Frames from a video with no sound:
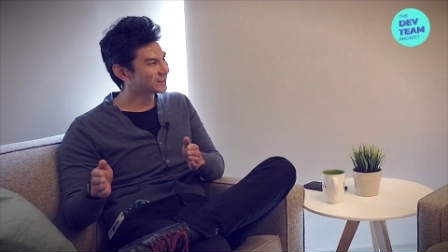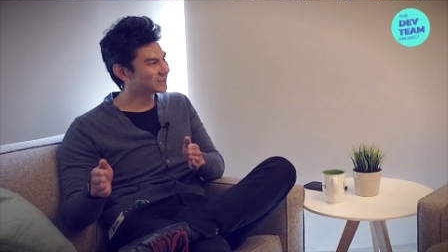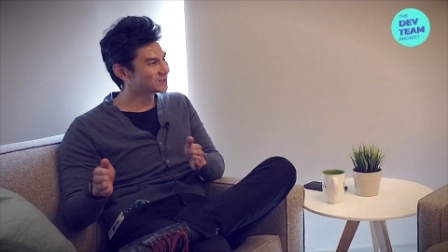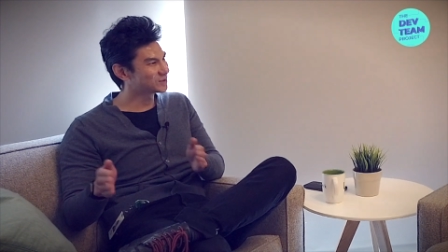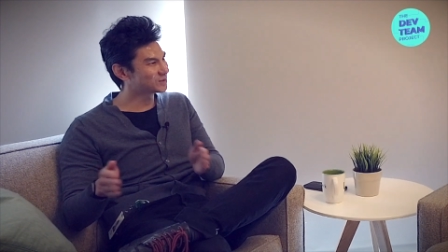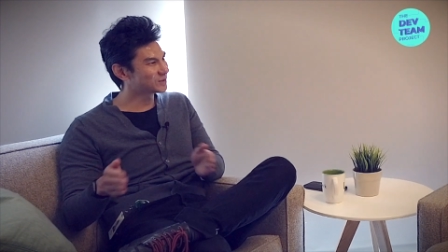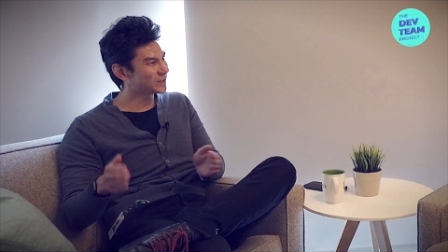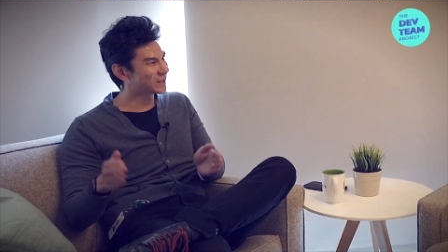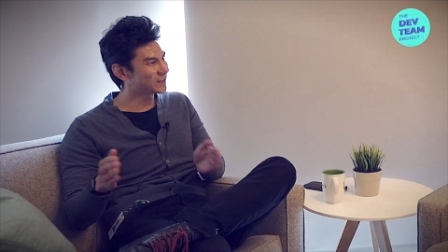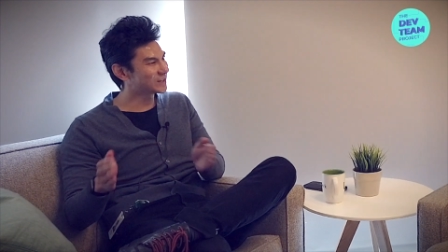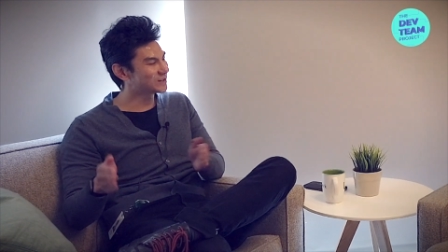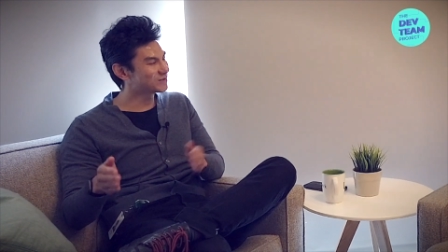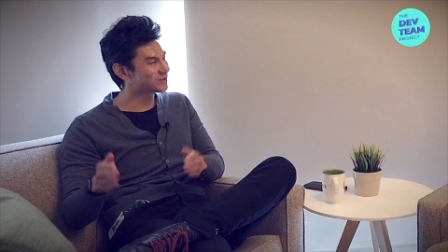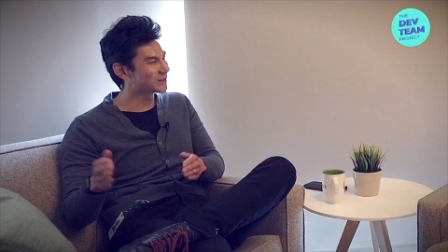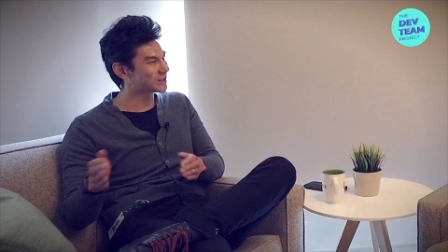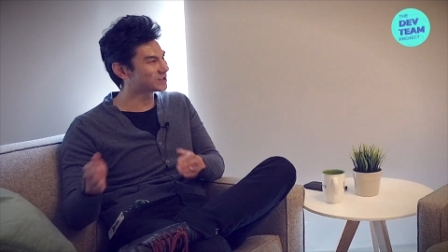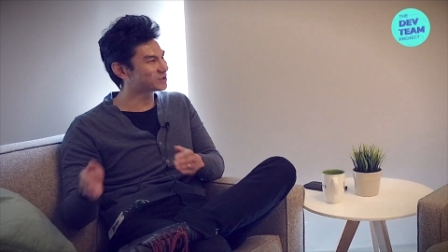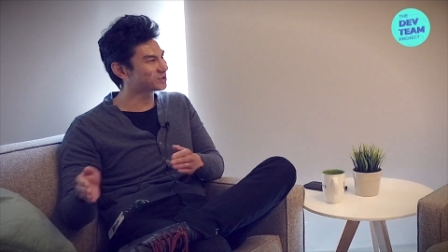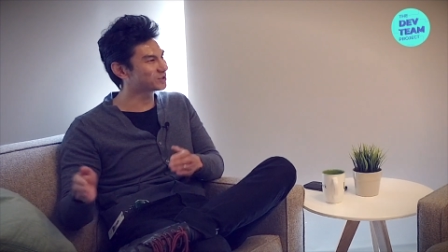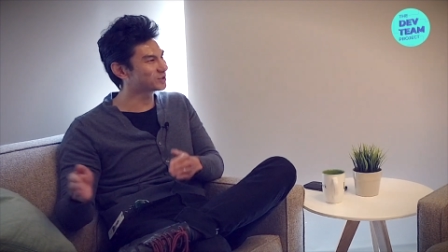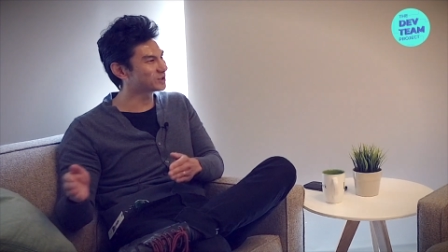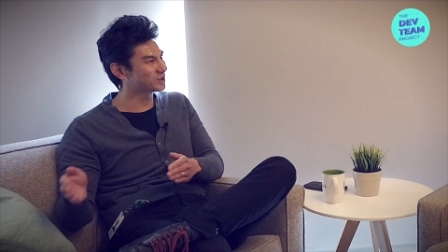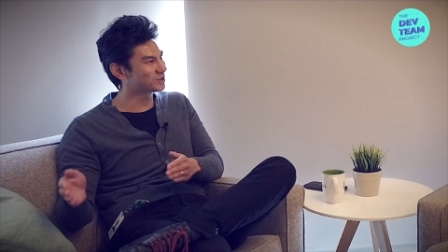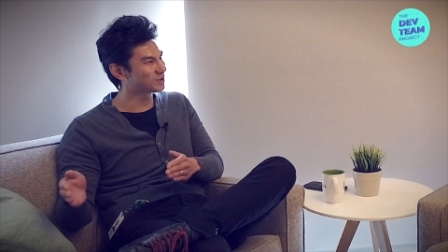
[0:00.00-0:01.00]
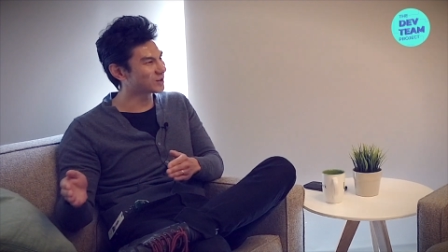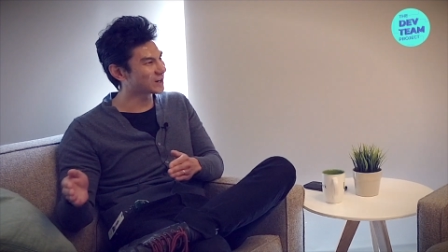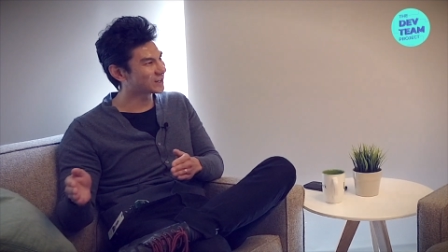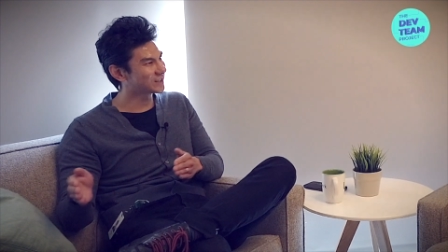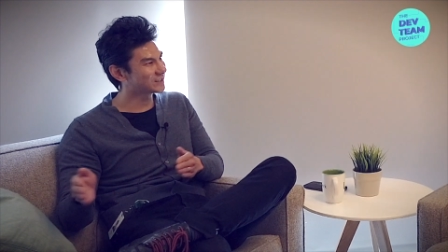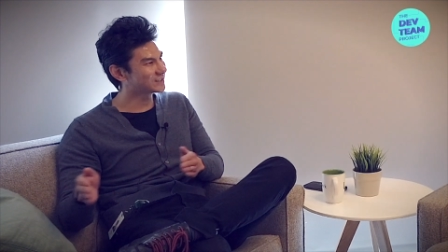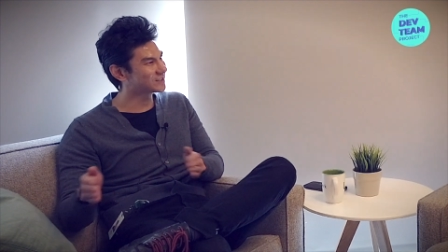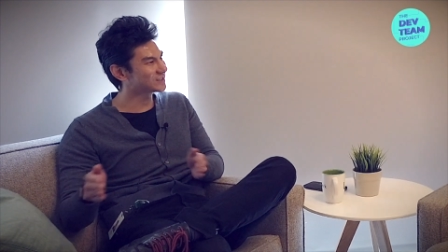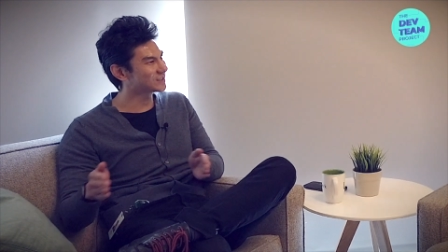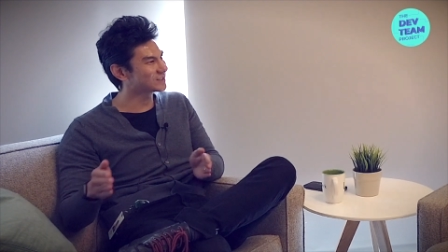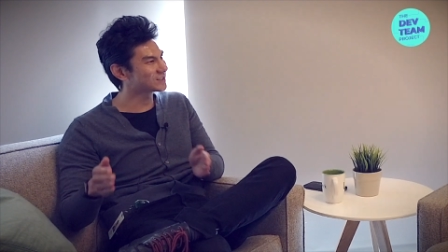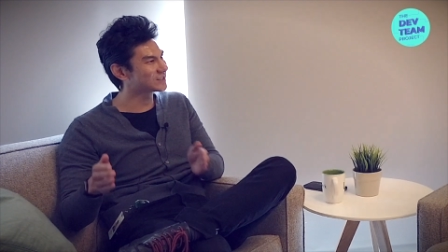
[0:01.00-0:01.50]
Do they eventually
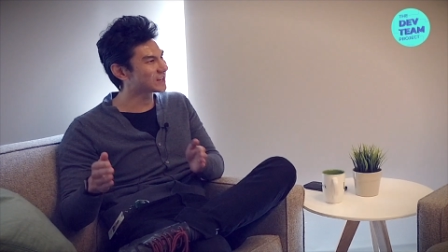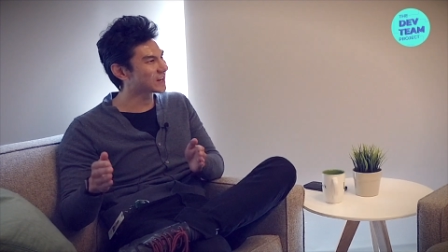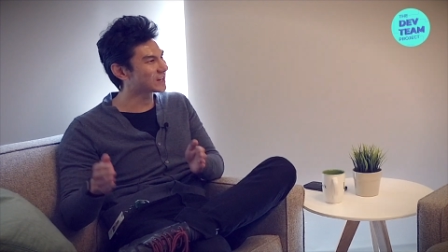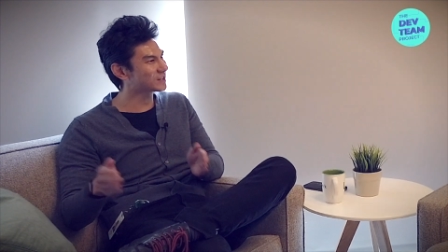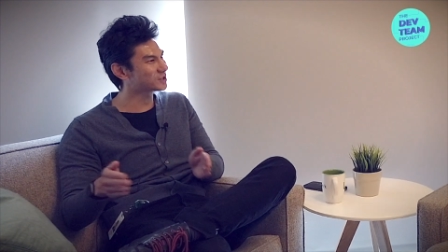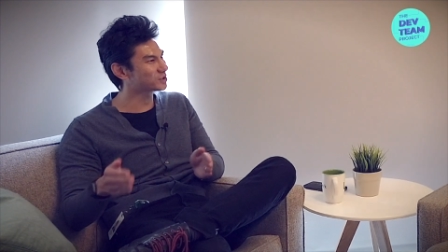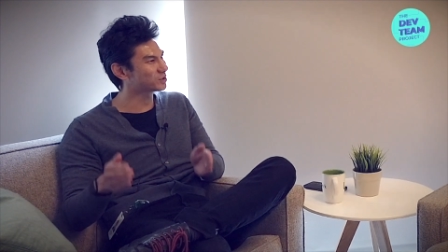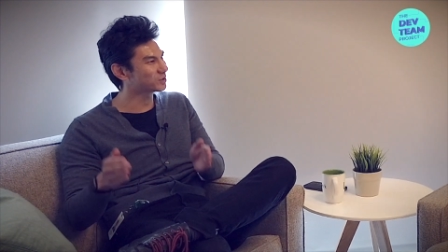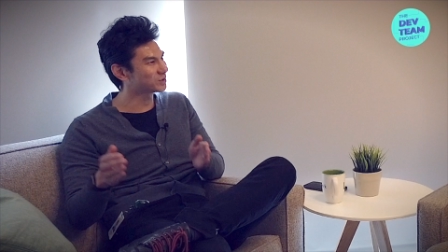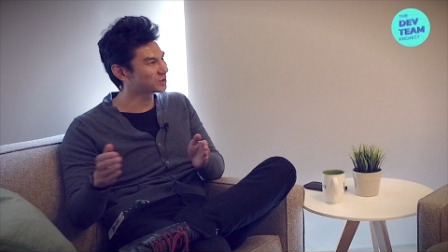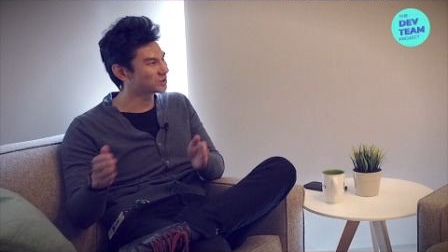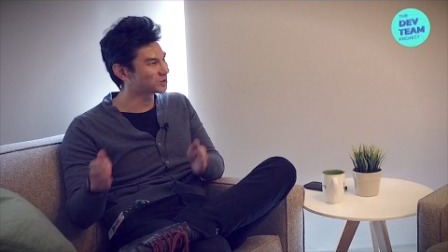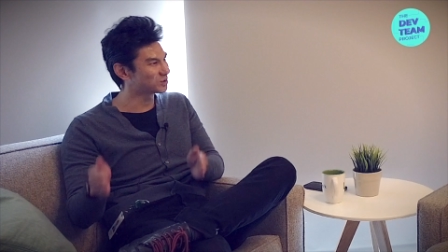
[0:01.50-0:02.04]
is this actually